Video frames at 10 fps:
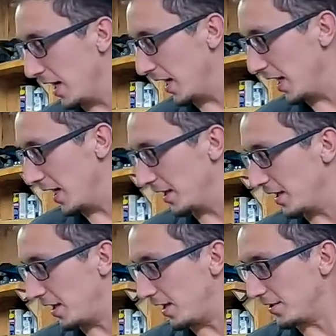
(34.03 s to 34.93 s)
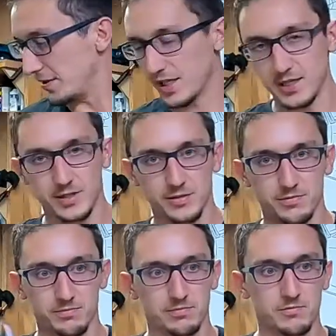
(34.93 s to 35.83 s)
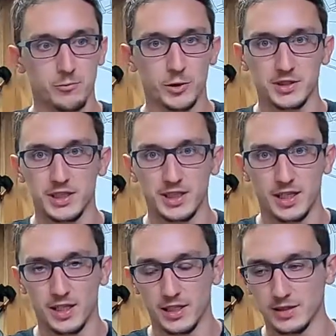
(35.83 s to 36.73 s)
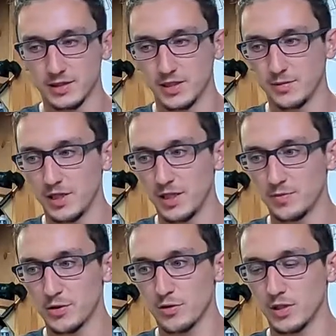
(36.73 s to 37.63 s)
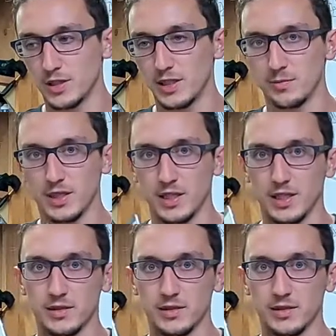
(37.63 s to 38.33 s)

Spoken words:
and you guys will see that coming up shortly in my